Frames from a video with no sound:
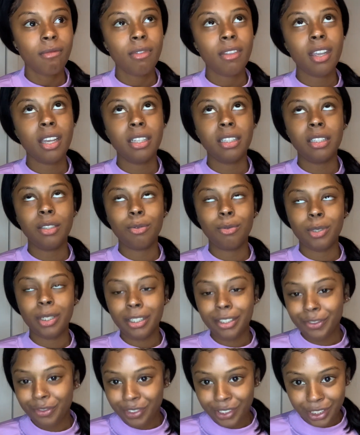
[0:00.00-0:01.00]
the
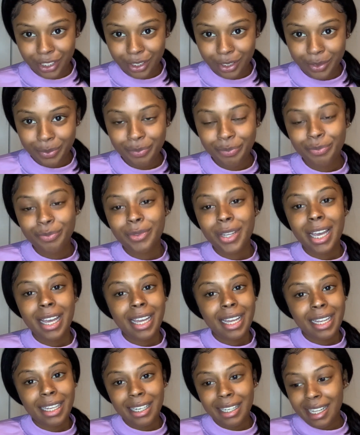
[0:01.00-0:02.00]
work field,
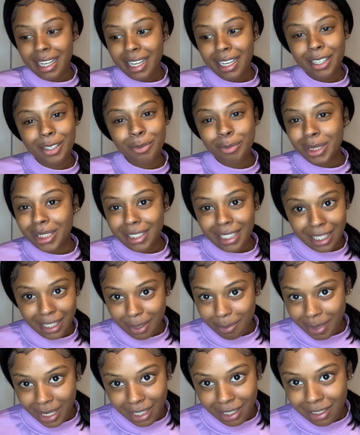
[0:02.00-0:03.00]
they ain't gonna be
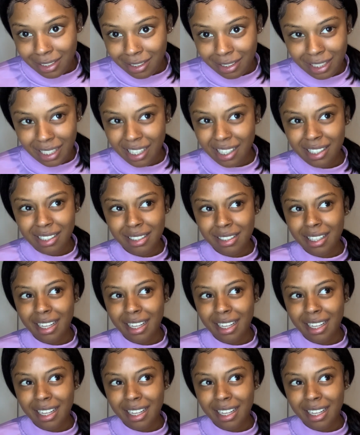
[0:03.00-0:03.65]
thinking about this test.